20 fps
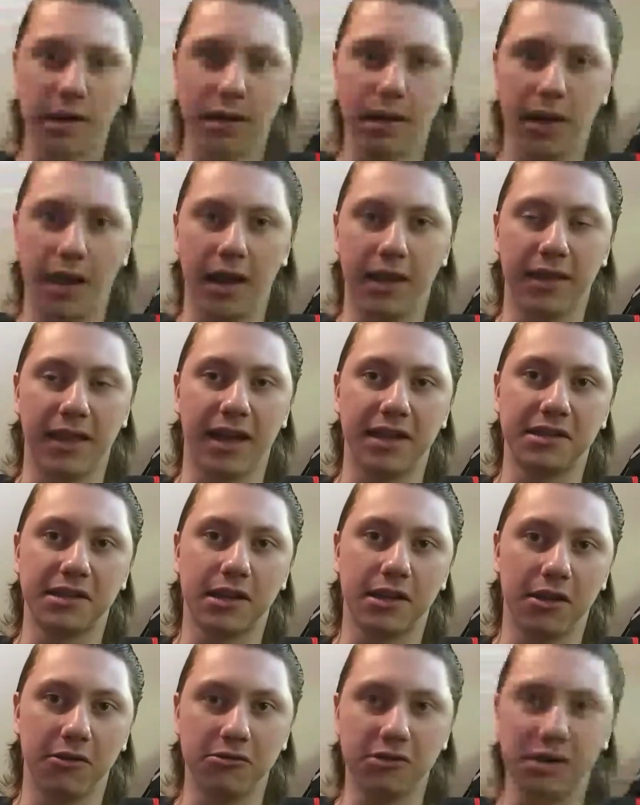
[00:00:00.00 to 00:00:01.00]
and that's
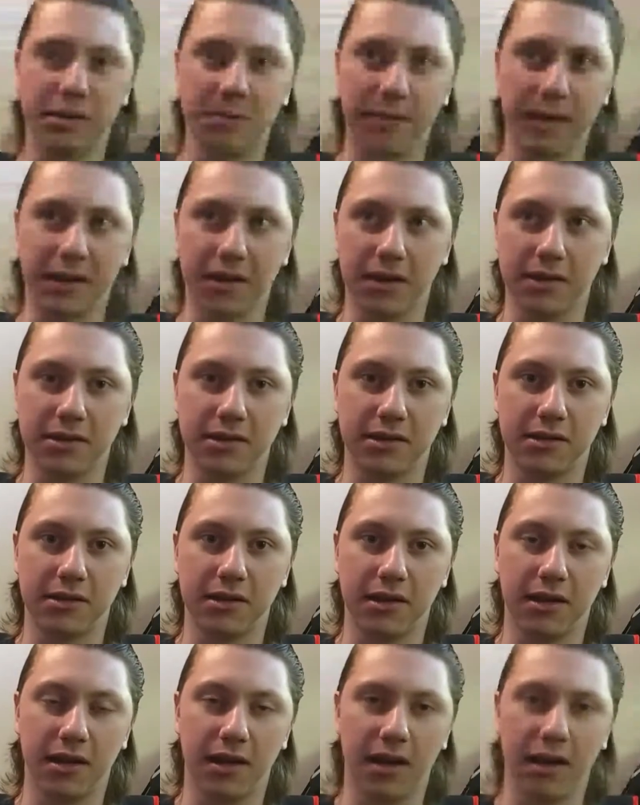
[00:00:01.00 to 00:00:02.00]
closed because
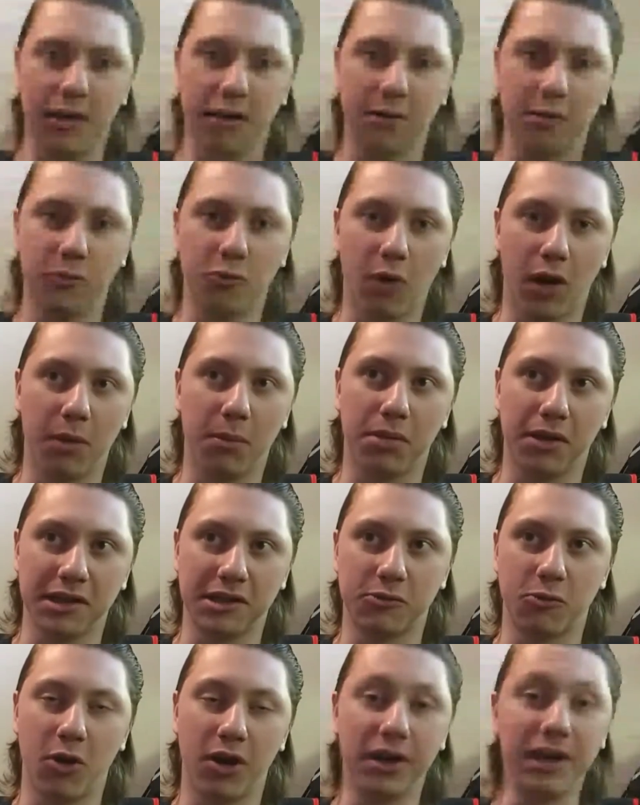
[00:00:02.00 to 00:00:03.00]
1
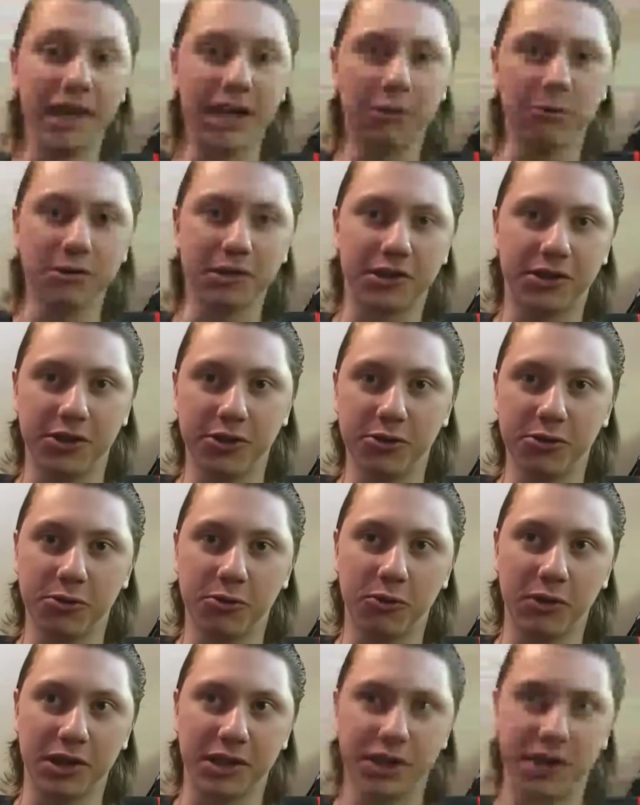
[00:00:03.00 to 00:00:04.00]
plus 1 equals 2,
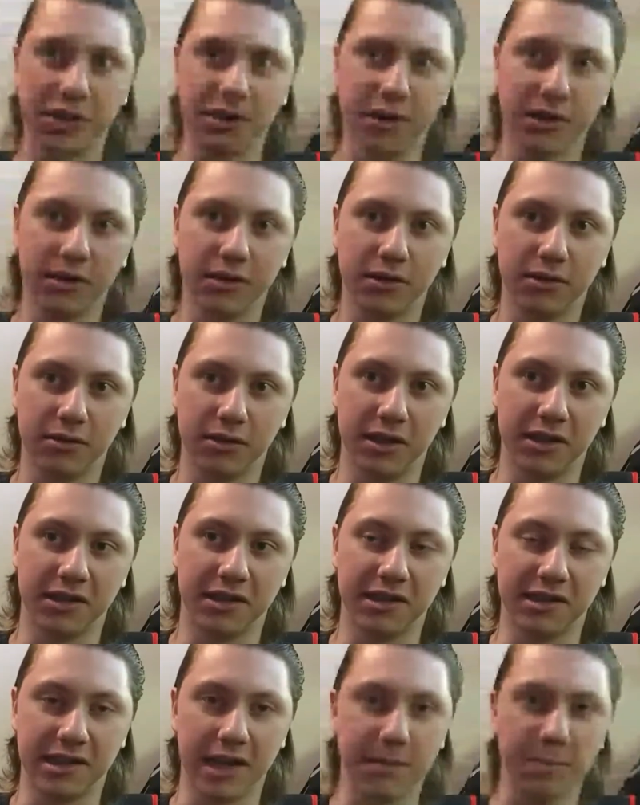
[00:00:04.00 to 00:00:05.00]
which is
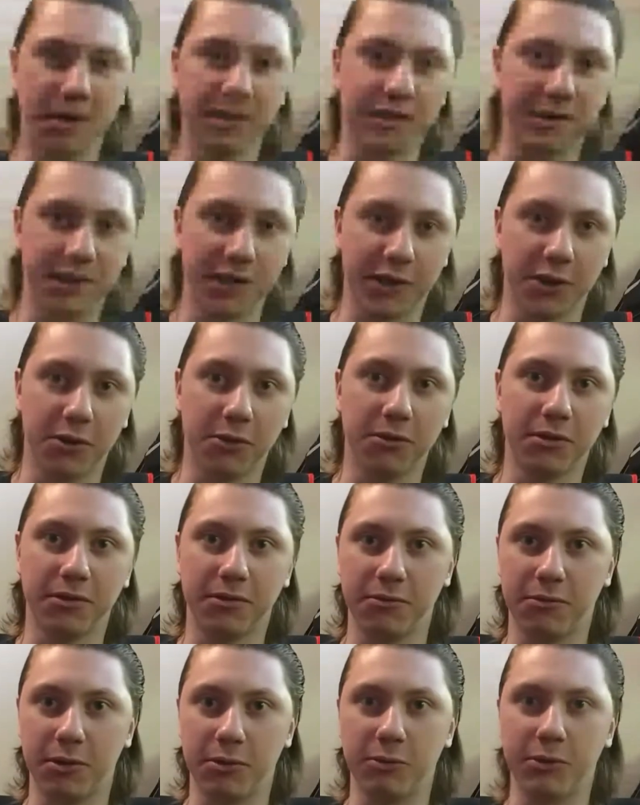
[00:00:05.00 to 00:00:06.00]
the same as 0
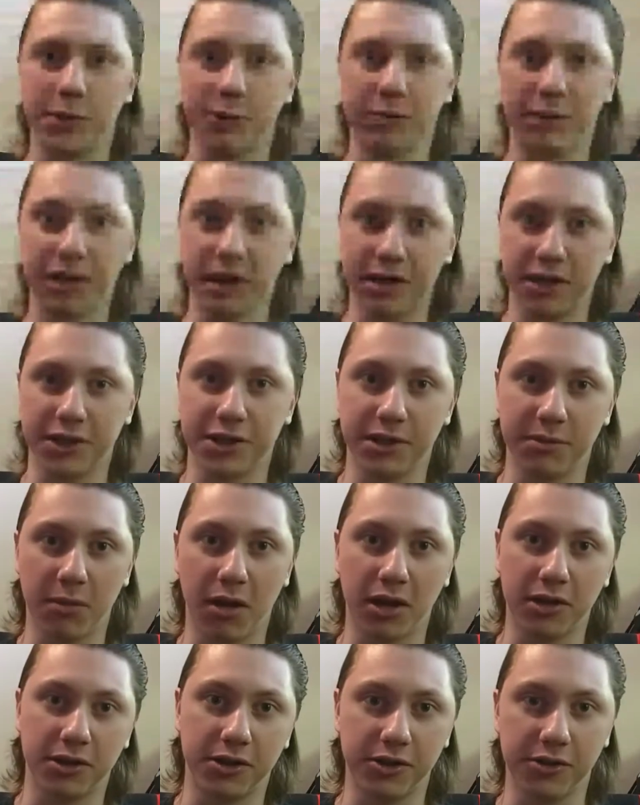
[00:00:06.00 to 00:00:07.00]
when we're doing addition
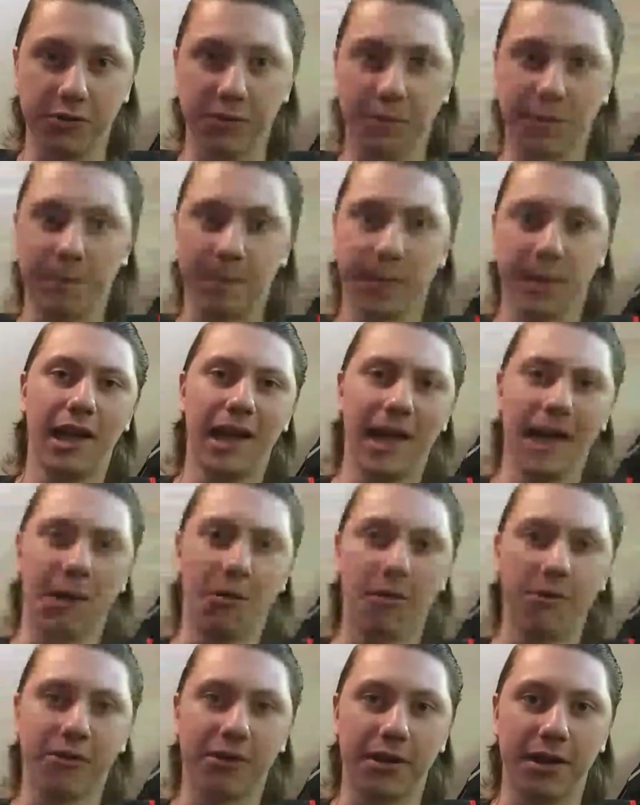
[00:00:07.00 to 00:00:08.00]
mod 2.
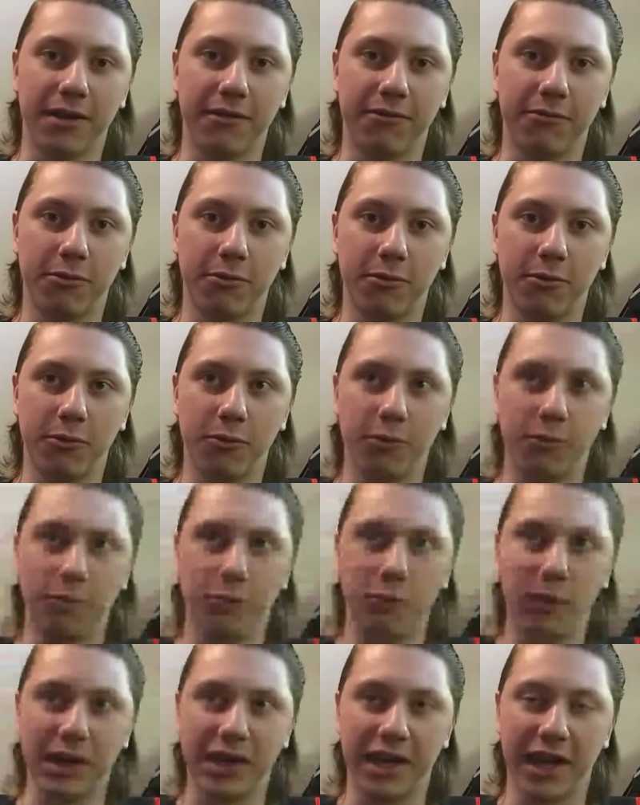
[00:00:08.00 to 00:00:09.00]
However, if
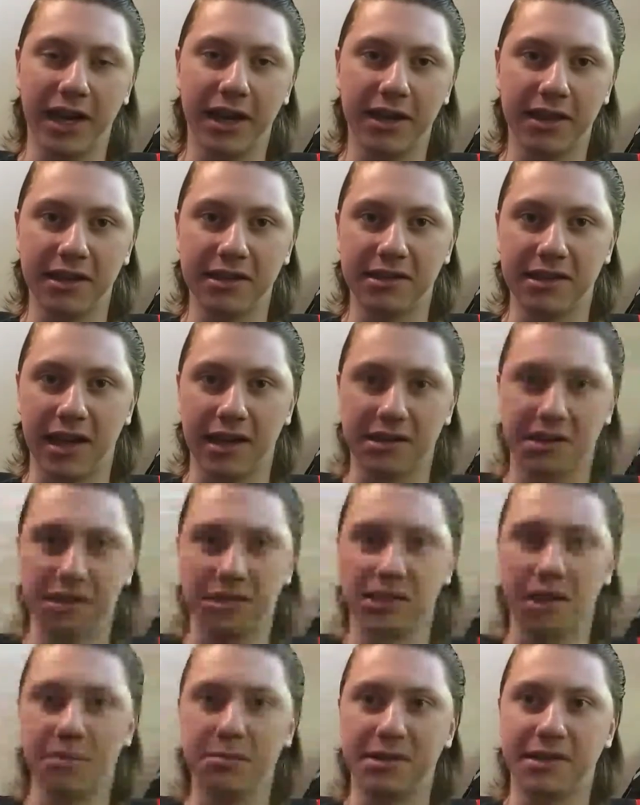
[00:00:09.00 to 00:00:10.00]
we take this as a
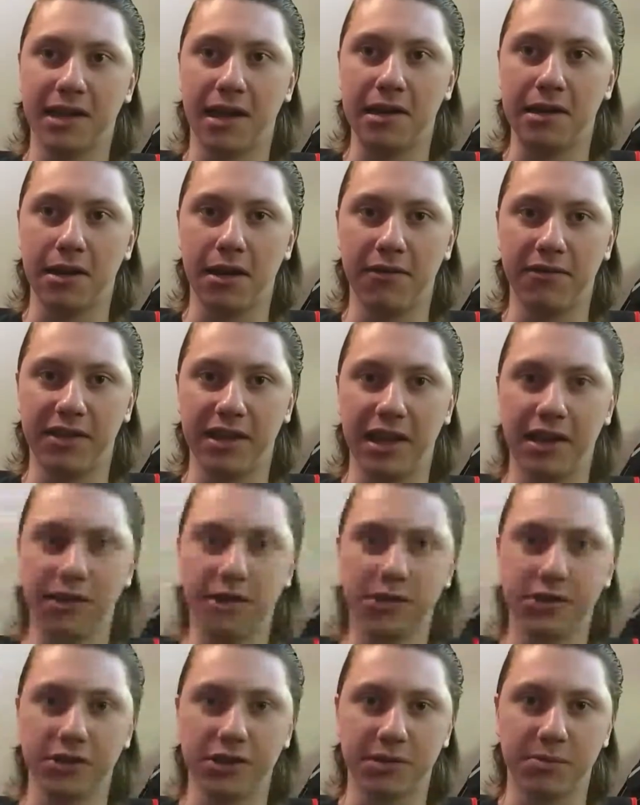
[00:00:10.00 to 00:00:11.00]
subset of the
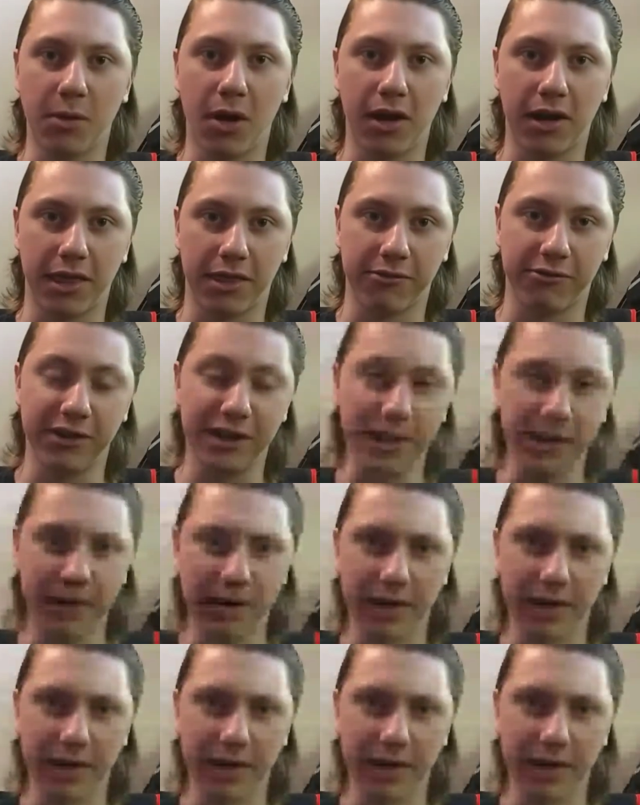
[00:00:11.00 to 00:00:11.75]
integers mod 3,